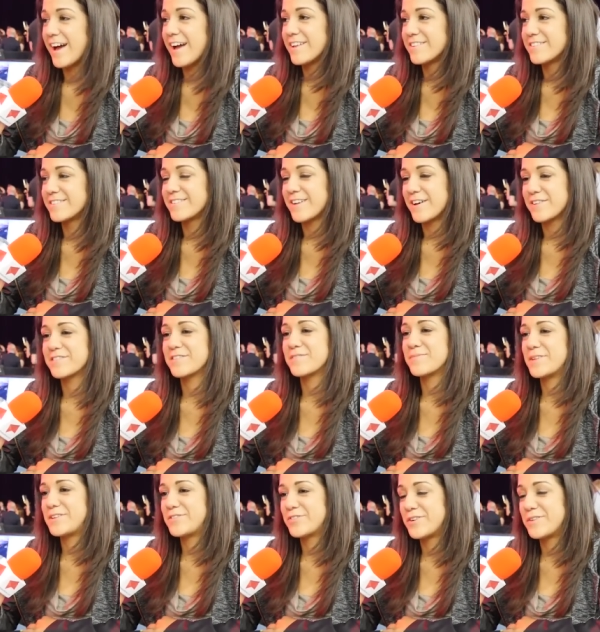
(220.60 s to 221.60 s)
It's a toss
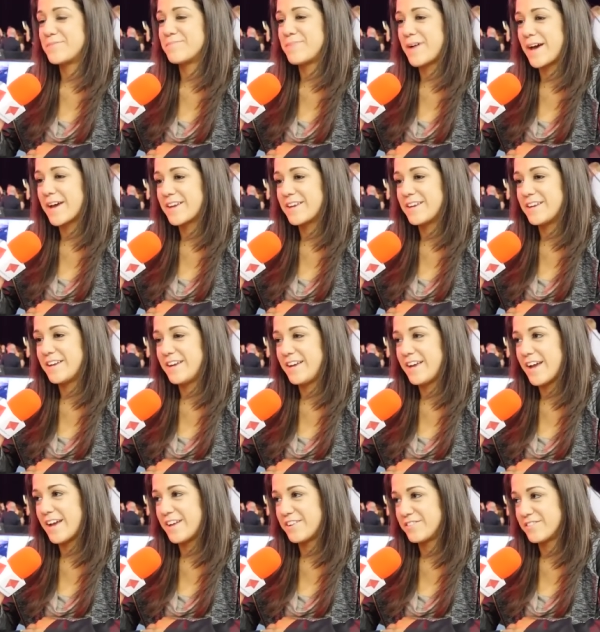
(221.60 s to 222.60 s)
up between
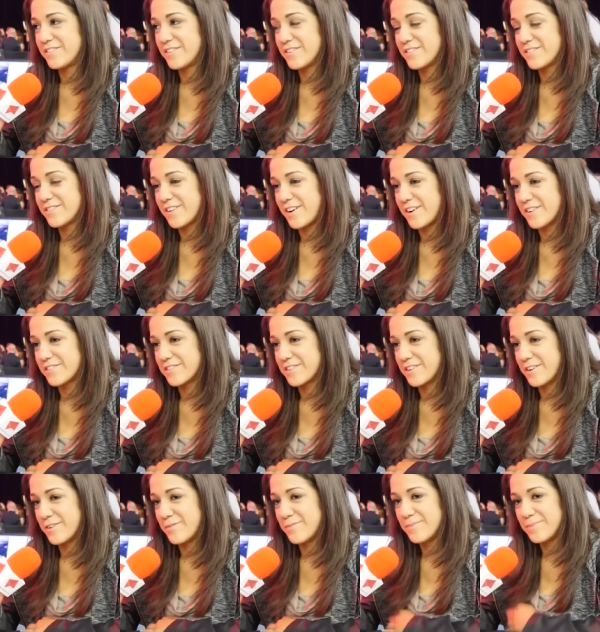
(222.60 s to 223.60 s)
Becky and
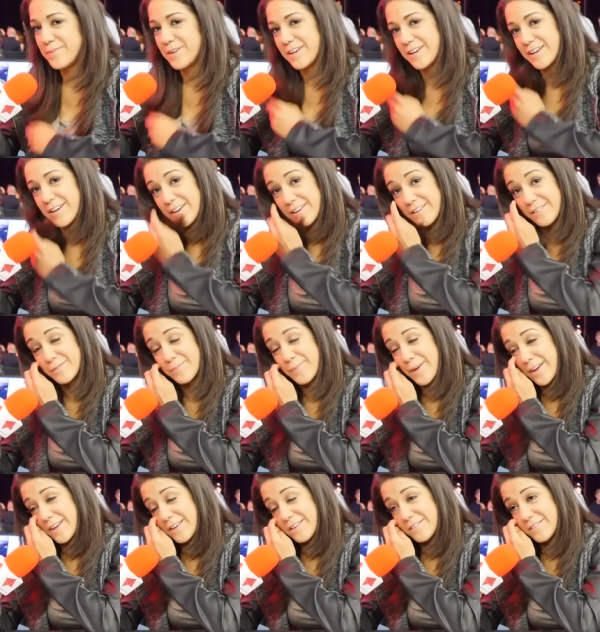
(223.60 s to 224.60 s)
Sasha because
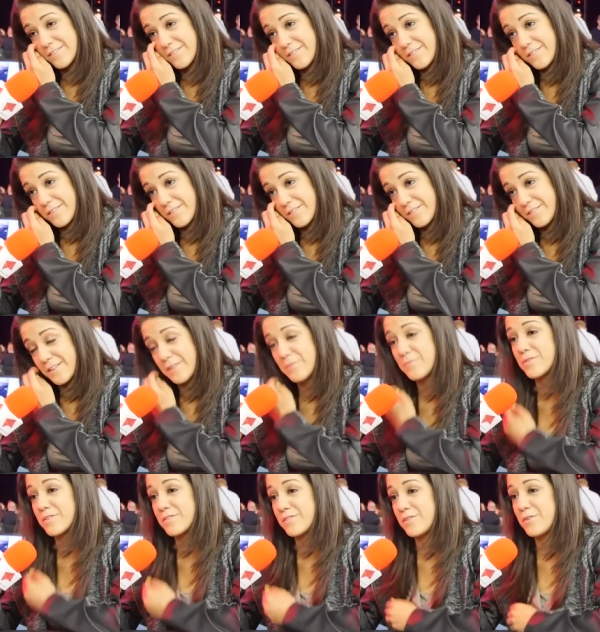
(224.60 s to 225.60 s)
Becky
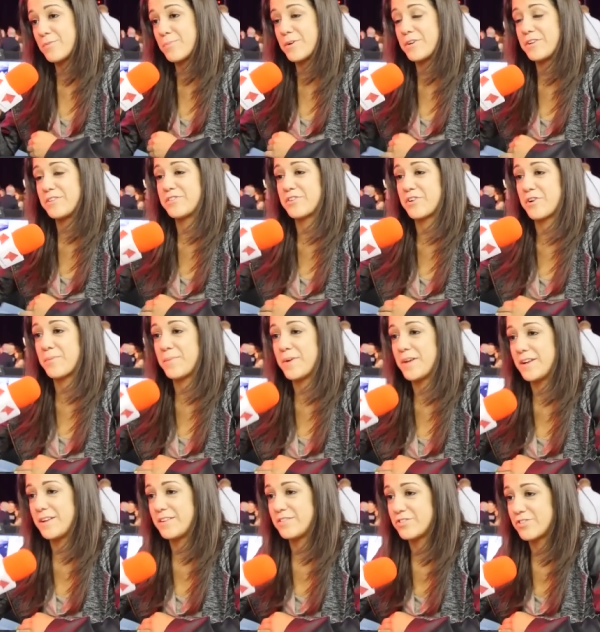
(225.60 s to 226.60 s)
seems super
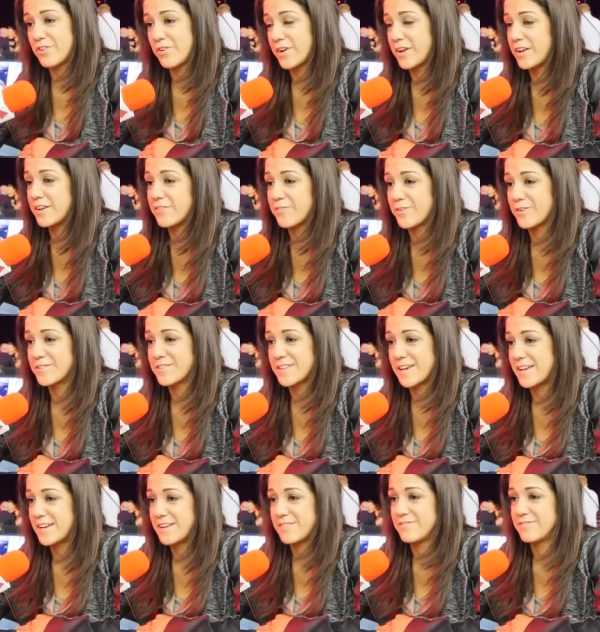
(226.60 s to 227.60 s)
determined and showing a different
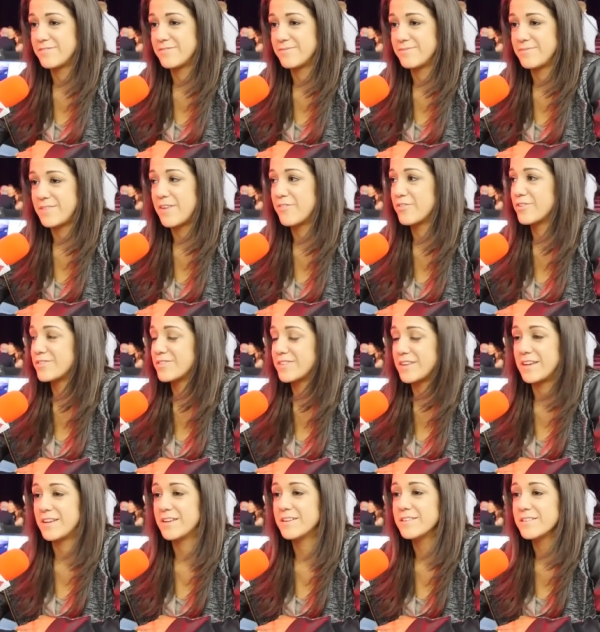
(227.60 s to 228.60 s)
side I've never
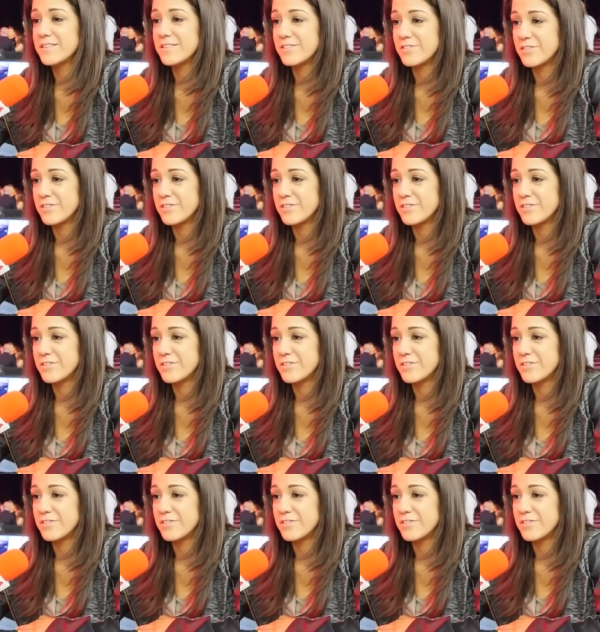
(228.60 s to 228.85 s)
seen.